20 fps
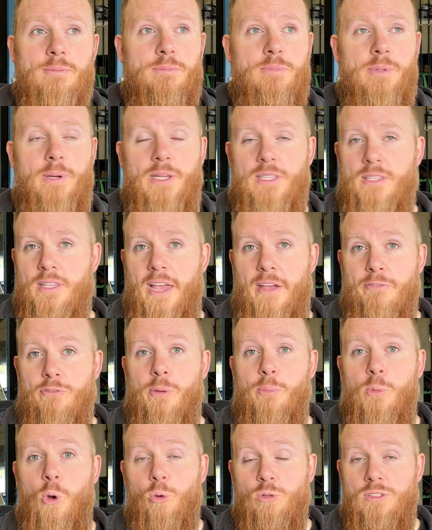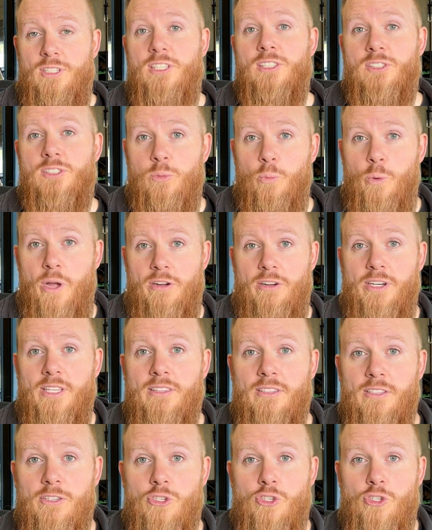but every bolt is where
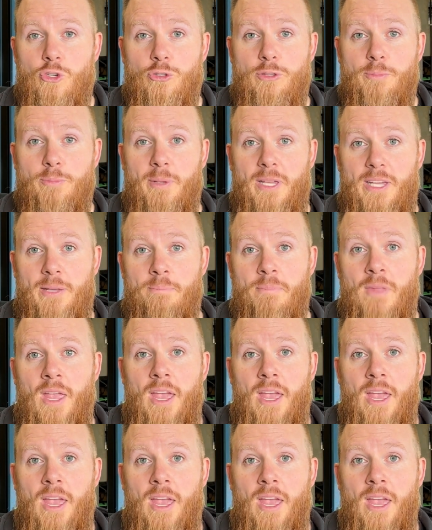it should be.